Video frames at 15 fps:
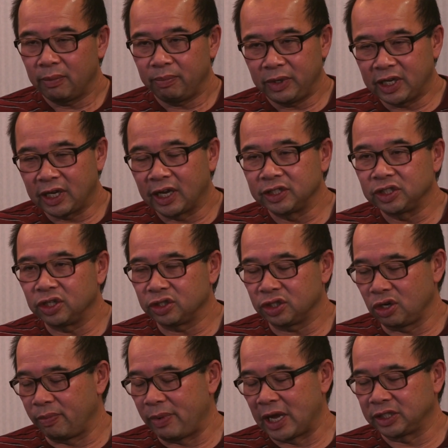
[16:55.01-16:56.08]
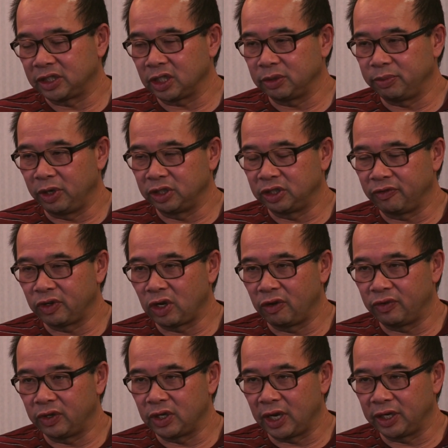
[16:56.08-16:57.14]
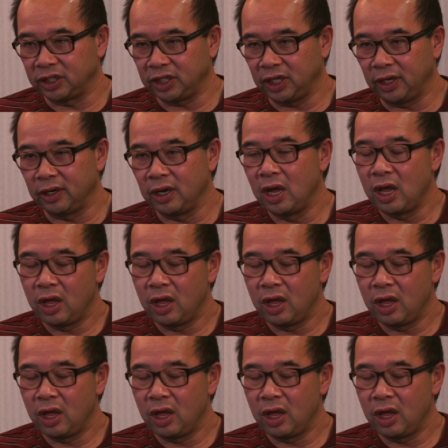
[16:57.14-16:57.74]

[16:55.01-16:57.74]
Because there's no past experience of COVID-19,